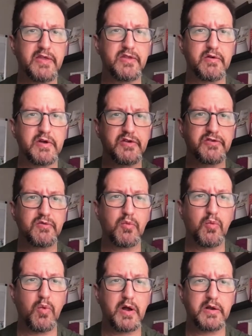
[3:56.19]
There isn't
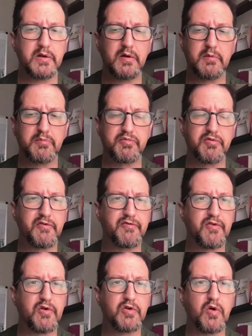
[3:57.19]
one
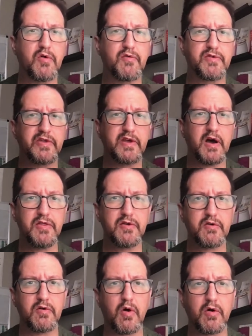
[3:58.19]
preferred over the
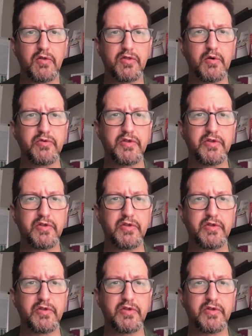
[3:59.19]
other, although the